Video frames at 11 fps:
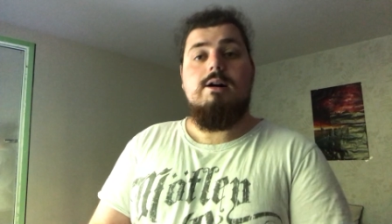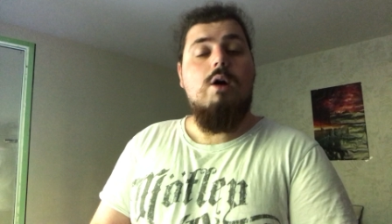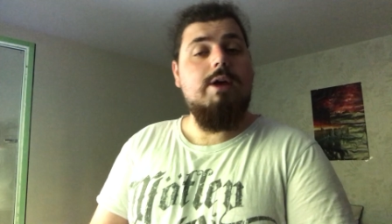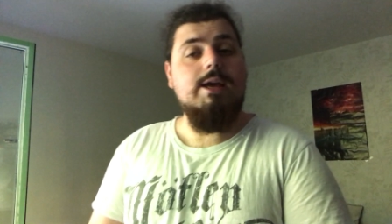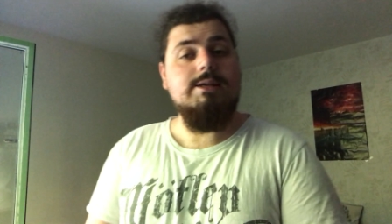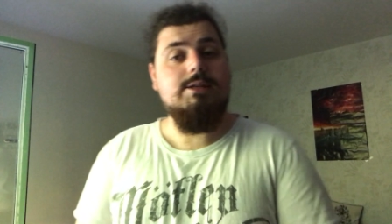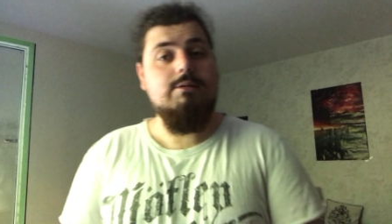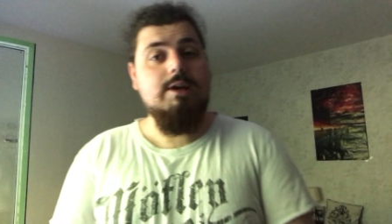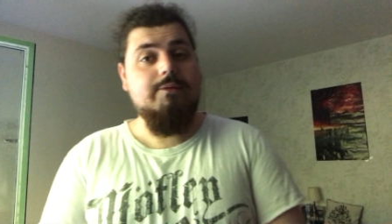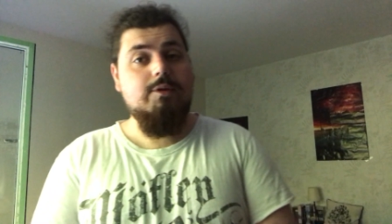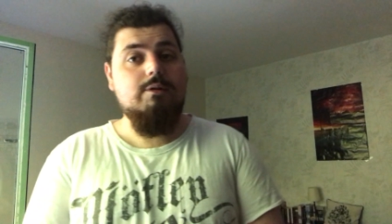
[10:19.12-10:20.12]
Okay, so
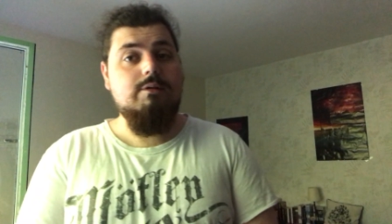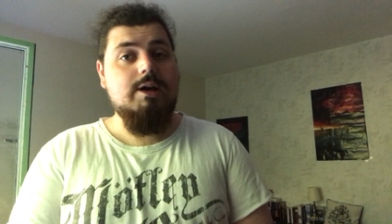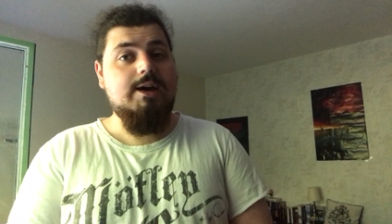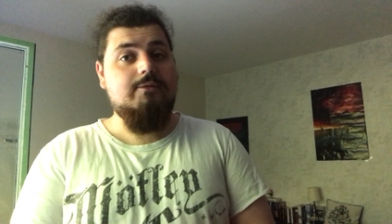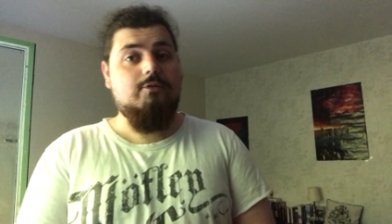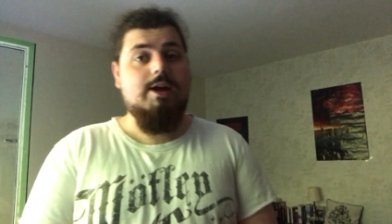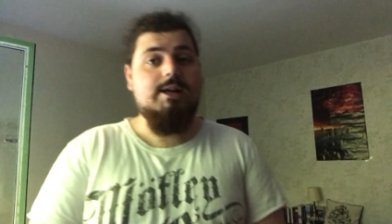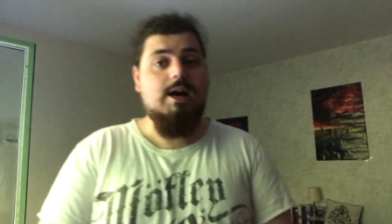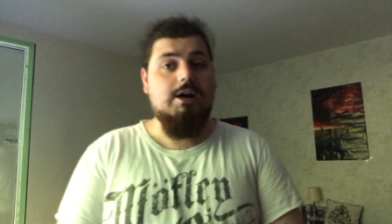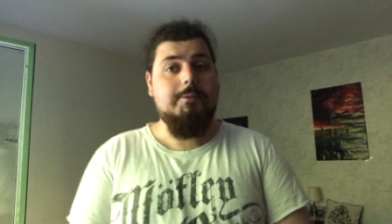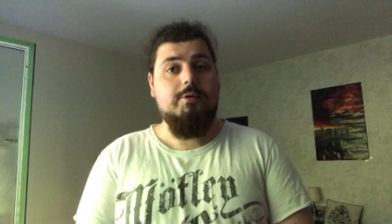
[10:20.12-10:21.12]
if you have read
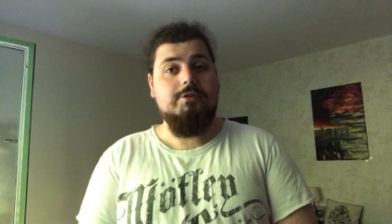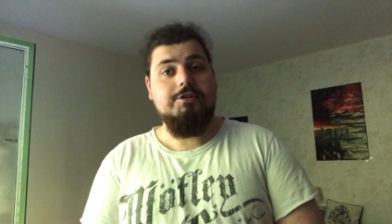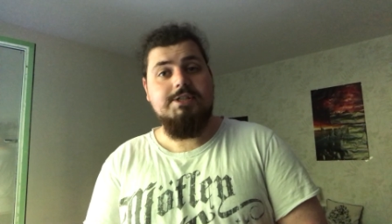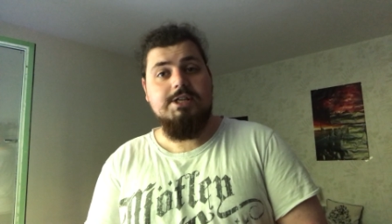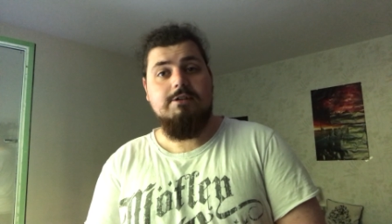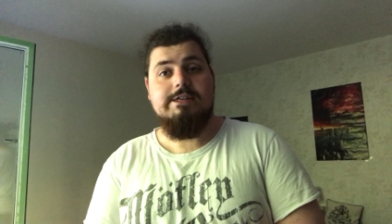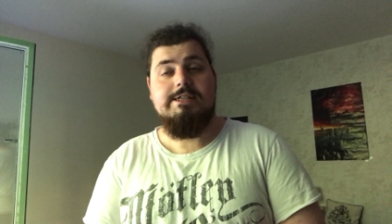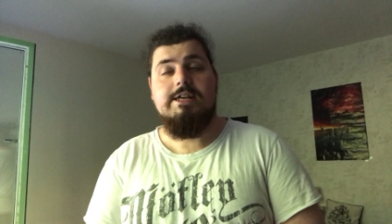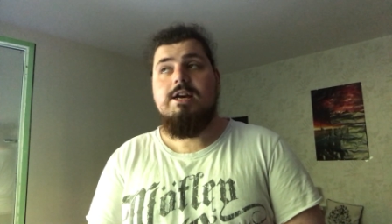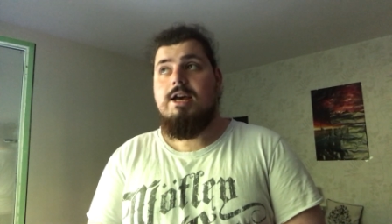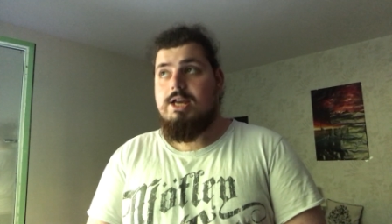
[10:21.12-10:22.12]
Harry Potter series,
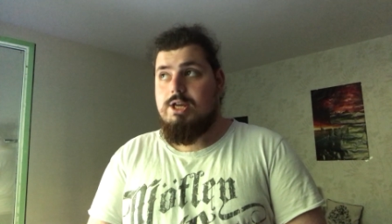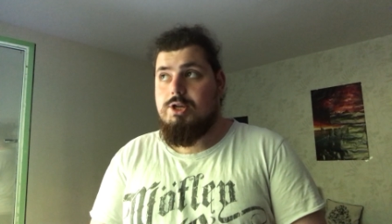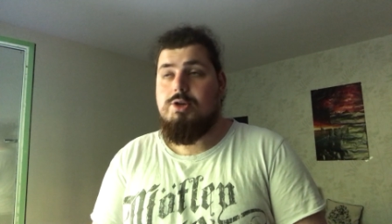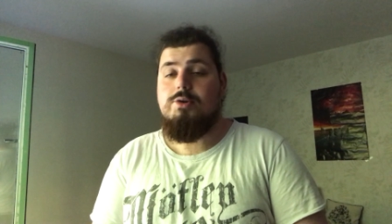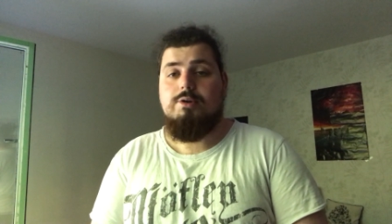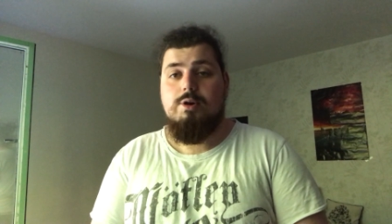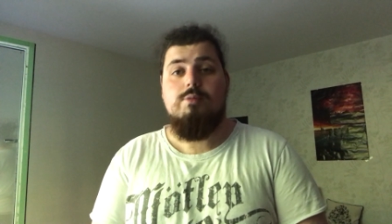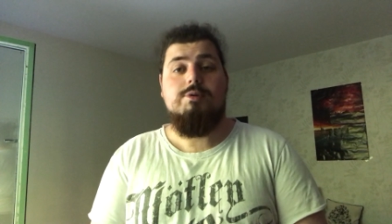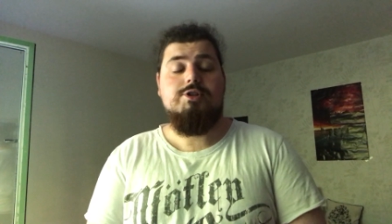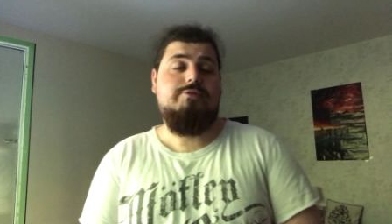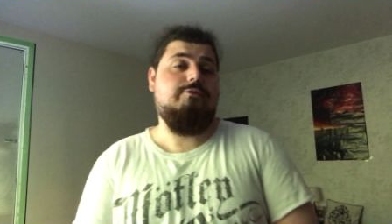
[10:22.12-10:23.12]
you know
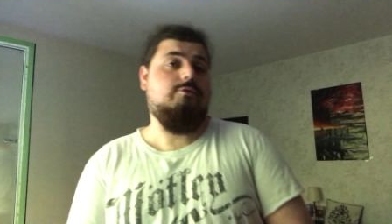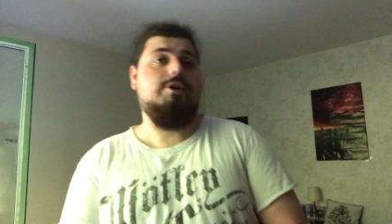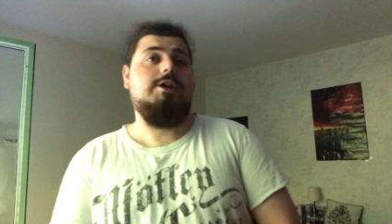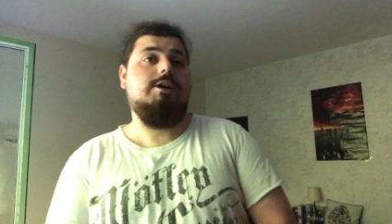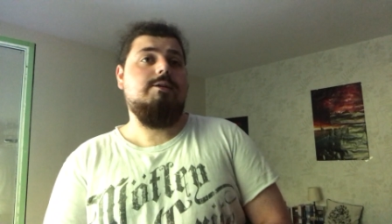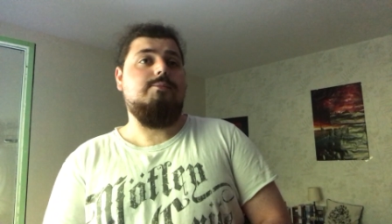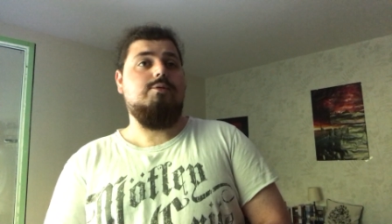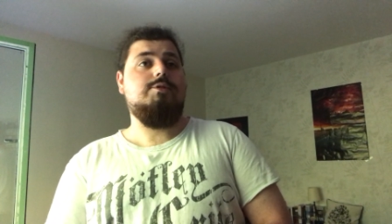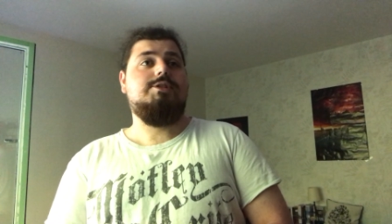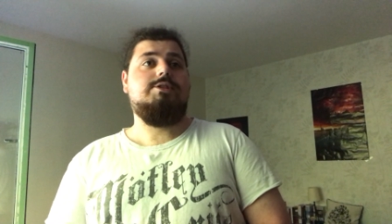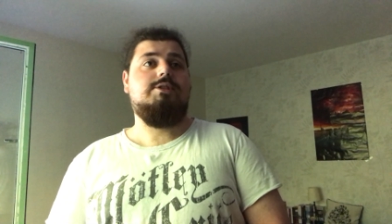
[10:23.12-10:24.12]
which 3
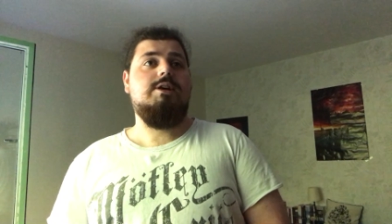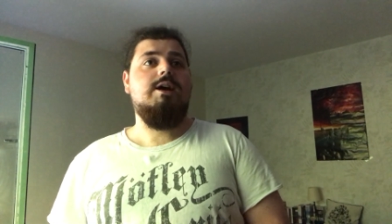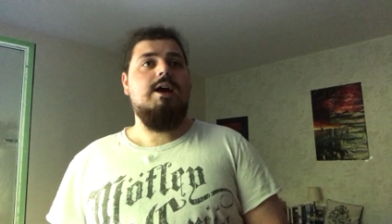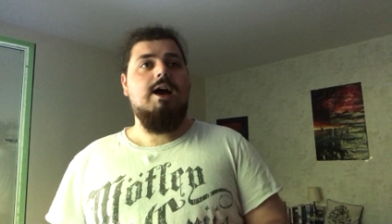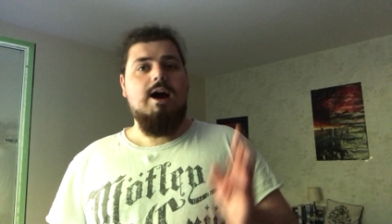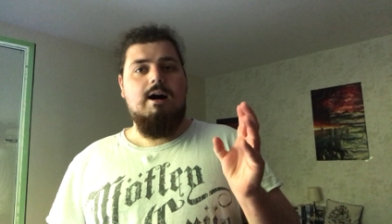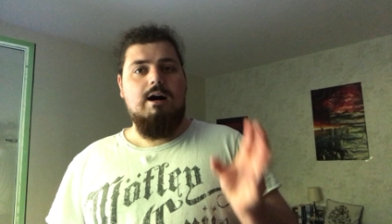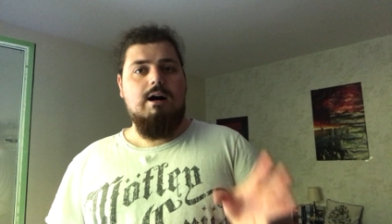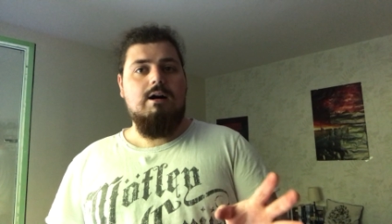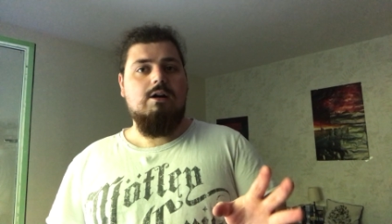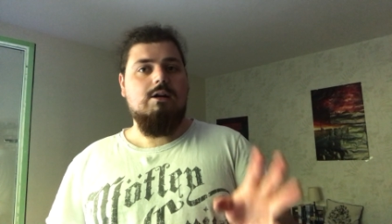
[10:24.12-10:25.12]
books
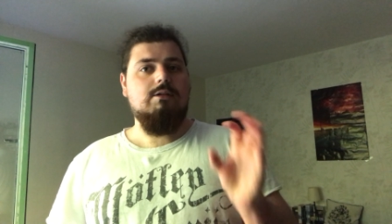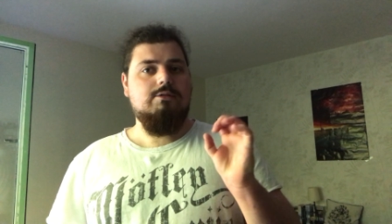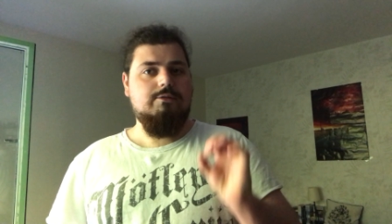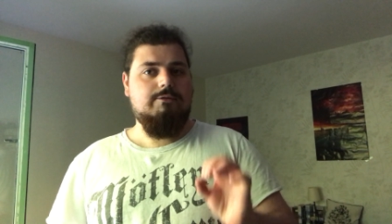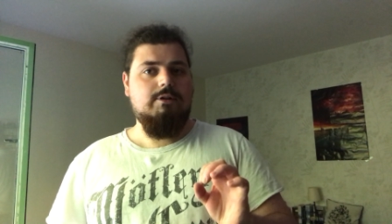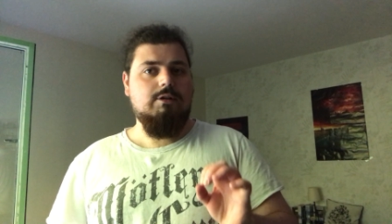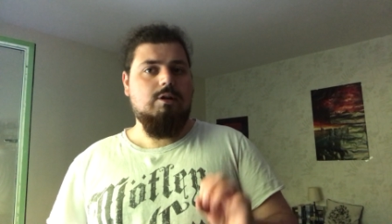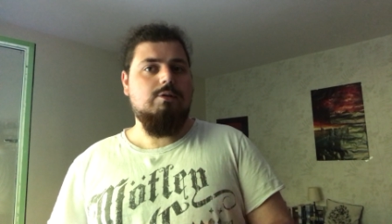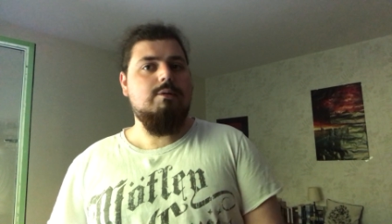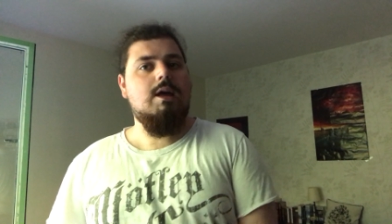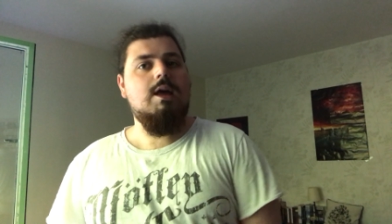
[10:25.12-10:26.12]
are to
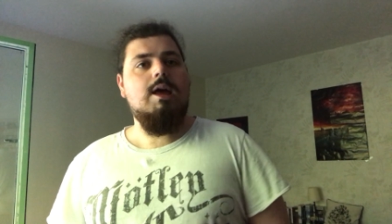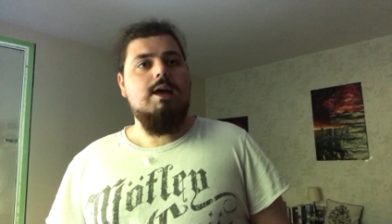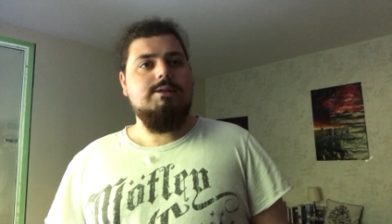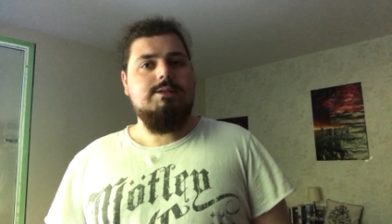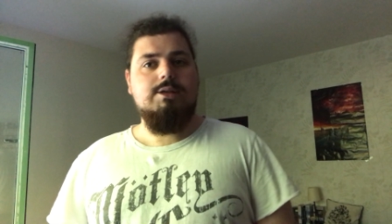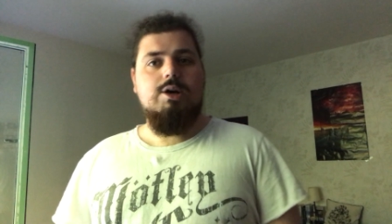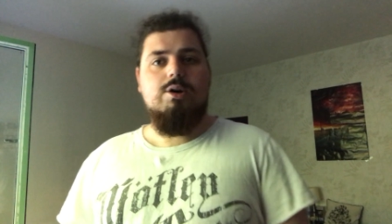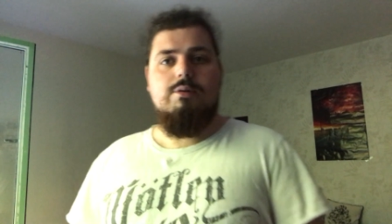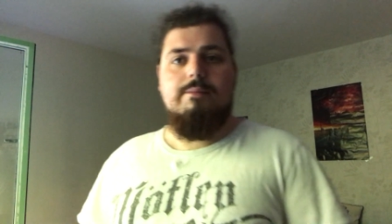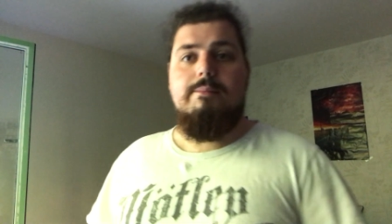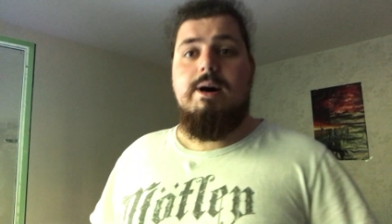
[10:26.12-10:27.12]
follow.
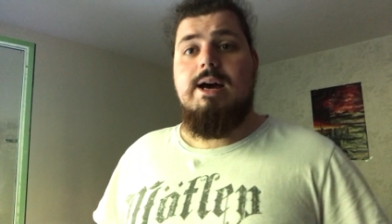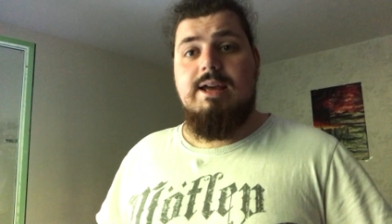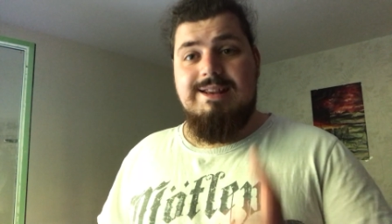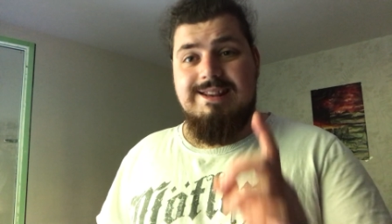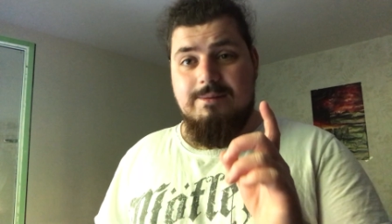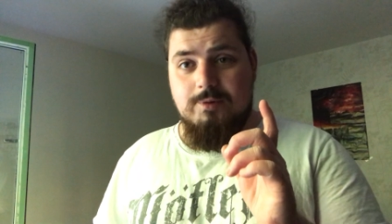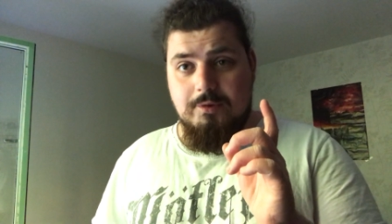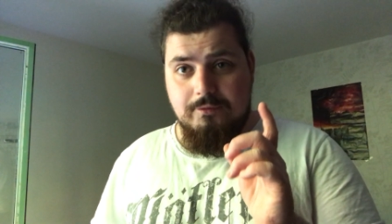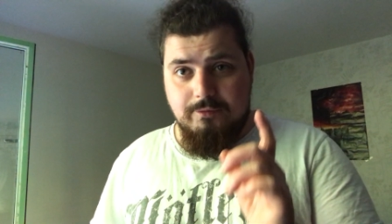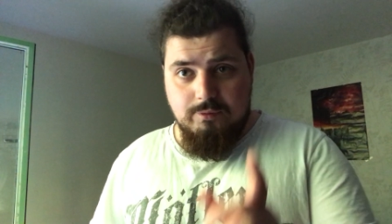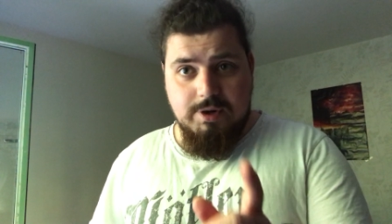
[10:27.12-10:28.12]
So my number
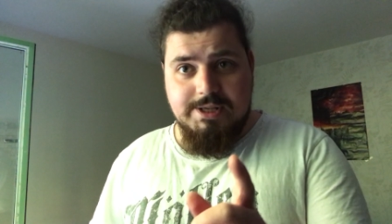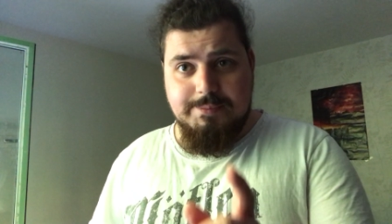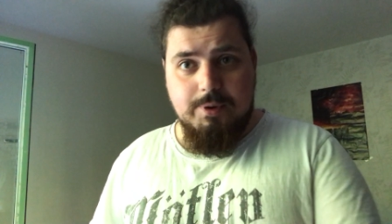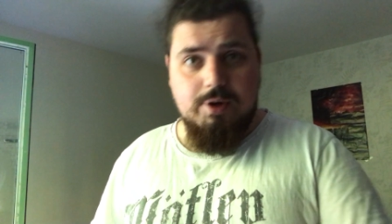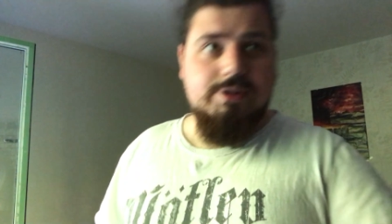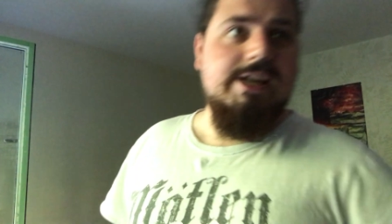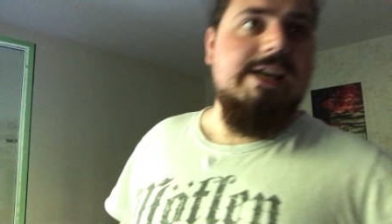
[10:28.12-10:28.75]
3 spot